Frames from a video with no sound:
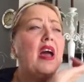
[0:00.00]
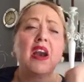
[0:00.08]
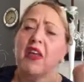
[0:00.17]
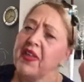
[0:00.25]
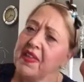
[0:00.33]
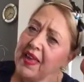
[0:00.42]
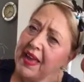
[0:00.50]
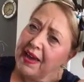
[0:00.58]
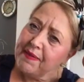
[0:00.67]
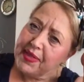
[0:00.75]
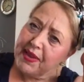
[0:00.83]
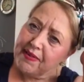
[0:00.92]
And I think they
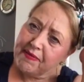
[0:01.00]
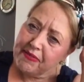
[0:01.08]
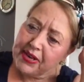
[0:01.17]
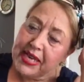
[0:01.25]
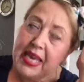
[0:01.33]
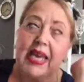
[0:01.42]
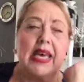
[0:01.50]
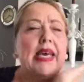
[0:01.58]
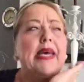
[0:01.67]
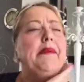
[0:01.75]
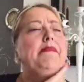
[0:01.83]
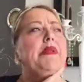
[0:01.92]
have it there every
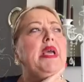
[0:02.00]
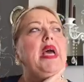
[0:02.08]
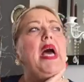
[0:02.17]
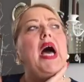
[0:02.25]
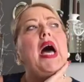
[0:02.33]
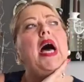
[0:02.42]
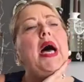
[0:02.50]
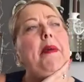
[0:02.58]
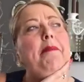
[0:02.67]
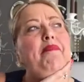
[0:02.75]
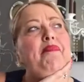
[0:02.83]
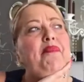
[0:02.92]
year.
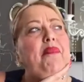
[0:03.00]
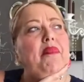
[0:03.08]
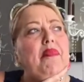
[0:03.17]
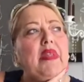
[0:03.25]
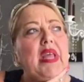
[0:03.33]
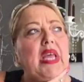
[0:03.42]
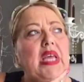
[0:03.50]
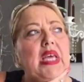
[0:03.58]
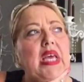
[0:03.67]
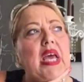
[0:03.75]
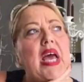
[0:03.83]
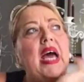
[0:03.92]
And
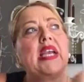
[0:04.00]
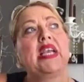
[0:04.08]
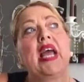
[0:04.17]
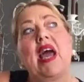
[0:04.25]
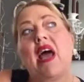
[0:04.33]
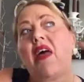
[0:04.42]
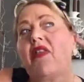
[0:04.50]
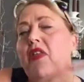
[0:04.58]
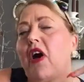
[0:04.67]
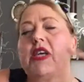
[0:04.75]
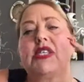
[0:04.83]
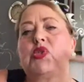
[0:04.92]
yeah,
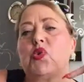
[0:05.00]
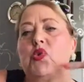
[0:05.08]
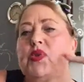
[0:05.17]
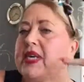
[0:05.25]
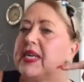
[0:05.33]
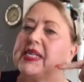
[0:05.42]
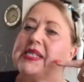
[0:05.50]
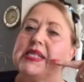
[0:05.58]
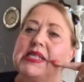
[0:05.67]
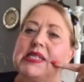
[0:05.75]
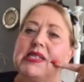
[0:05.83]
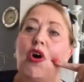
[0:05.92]
I saw
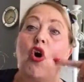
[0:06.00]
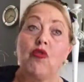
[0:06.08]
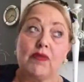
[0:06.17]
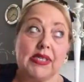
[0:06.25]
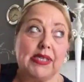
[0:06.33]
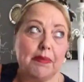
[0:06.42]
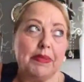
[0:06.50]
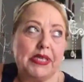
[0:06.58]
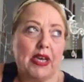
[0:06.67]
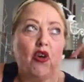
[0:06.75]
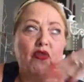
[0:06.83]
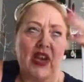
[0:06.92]
this on
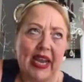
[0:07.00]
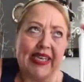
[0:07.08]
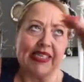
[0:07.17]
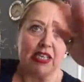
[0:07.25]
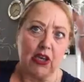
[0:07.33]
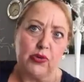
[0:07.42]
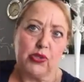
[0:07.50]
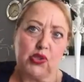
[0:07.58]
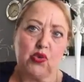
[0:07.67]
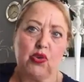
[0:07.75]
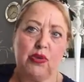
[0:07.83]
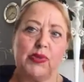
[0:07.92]
the lady whose
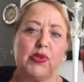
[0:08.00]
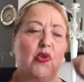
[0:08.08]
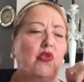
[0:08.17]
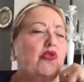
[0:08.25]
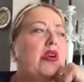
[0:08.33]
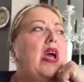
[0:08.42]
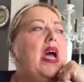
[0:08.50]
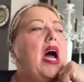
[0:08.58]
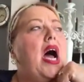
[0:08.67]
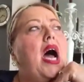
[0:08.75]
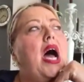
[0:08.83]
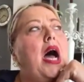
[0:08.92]
stall it was on.
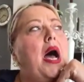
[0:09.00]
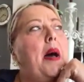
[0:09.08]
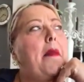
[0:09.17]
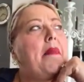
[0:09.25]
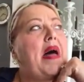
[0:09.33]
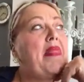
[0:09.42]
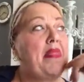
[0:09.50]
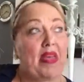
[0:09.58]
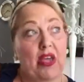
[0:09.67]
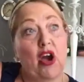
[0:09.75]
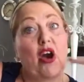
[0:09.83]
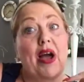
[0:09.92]
And
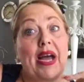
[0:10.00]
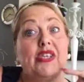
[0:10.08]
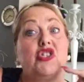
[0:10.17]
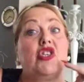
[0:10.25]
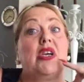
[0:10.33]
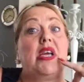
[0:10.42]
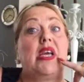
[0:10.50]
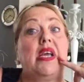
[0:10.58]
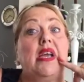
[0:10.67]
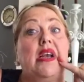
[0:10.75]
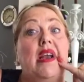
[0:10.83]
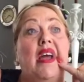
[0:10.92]
they are
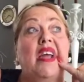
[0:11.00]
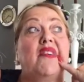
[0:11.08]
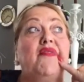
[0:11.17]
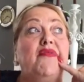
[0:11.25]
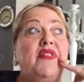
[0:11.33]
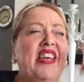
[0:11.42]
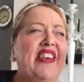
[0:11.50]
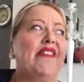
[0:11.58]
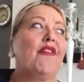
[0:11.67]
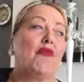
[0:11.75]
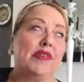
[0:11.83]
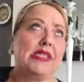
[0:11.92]
actually
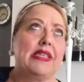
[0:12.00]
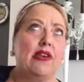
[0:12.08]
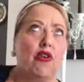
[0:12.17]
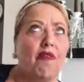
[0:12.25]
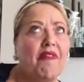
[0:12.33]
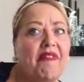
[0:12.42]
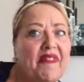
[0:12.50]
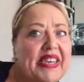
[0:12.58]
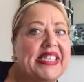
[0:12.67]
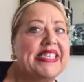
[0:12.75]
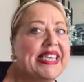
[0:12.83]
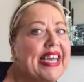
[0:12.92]
obviously they're not
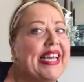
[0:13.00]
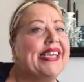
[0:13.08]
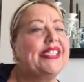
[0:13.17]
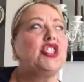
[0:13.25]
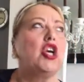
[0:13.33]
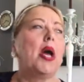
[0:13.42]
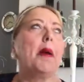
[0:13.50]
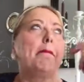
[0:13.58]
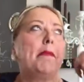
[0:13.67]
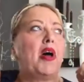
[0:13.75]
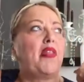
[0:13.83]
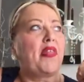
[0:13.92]
vintage,
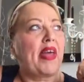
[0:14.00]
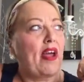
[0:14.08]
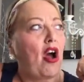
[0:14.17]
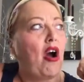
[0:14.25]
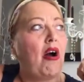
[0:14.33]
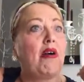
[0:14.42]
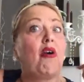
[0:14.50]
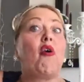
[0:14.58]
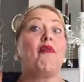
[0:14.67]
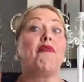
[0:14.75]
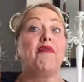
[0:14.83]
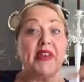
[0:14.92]
but they are
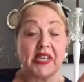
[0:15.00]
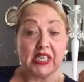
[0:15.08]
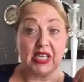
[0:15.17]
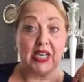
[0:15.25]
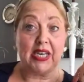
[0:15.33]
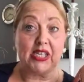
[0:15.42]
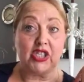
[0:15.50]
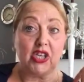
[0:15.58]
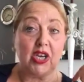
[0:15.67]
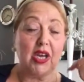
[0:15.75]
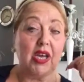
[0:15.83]
of vintage